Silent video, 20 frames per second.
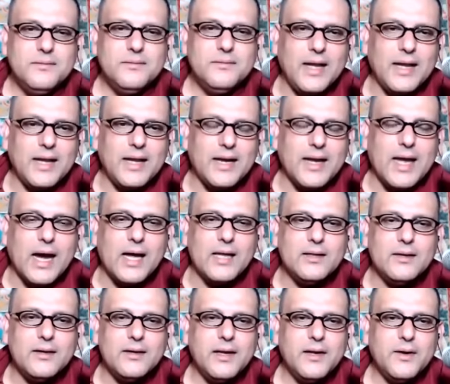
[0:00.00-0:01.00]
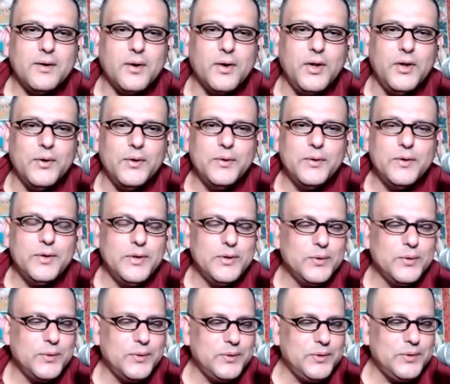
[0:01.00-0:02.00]
like a gathering, or
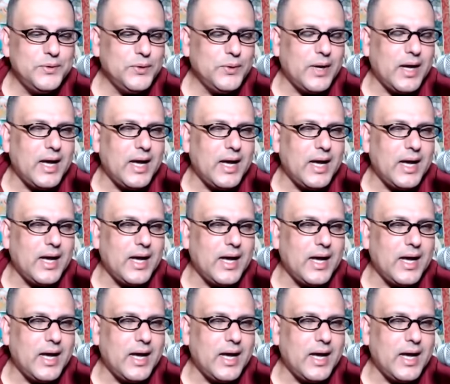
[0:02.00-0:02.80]
you had